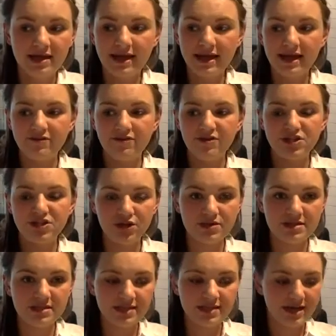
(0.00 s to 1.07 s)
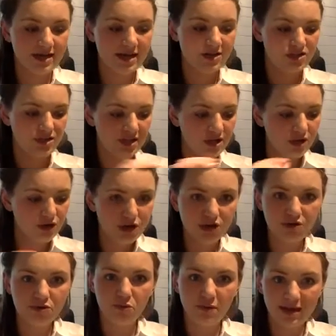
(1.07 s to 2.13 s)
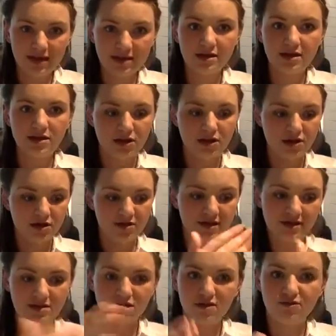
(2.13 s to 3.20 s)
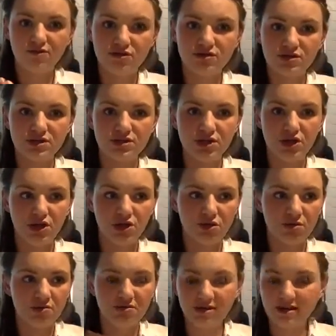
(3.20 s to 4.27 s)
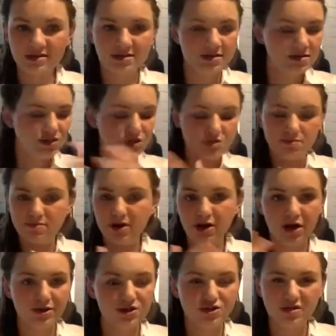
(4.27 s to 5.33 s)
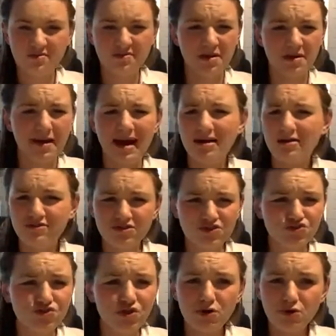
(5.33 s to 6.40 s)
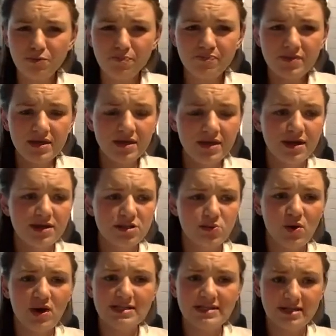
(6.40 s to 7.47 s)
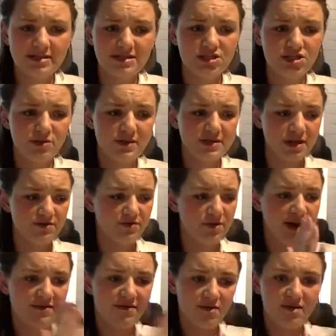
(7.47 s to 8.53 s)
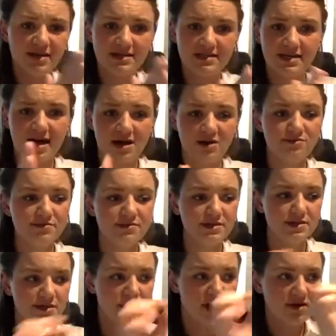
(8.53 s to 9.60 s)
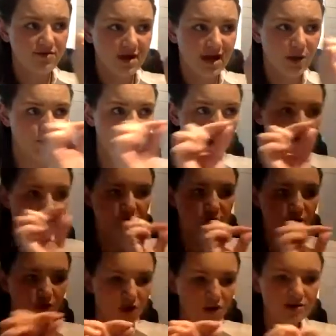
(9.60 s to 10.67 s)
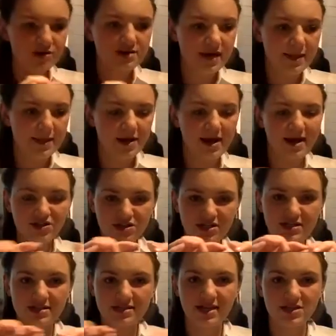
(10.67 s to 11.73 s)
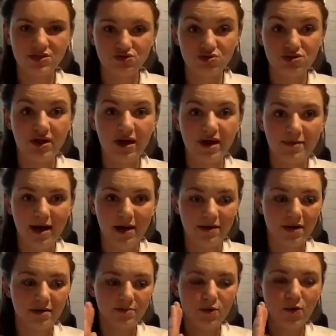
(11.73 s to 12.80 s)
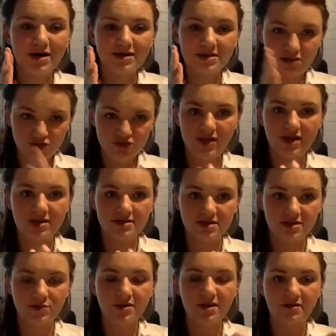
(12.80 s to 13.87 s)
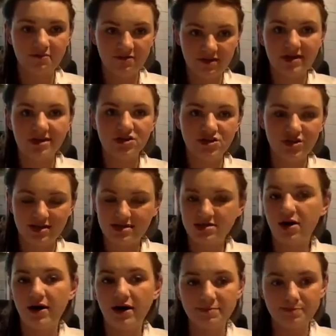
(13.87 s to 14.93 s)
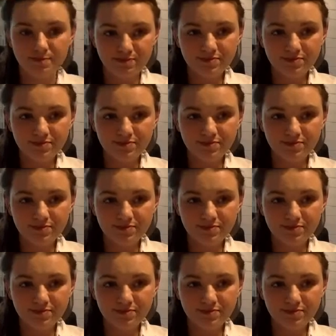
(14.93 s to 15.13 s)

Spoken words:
if you don't sit and actually look at your week and look at things that you've got to do, things can just merge and you feel a bit out of control. So what I tend to do is I write everything down, I write out what I've got on, and then I actually schedule time out, and I'm quite strict as to when I finish that time.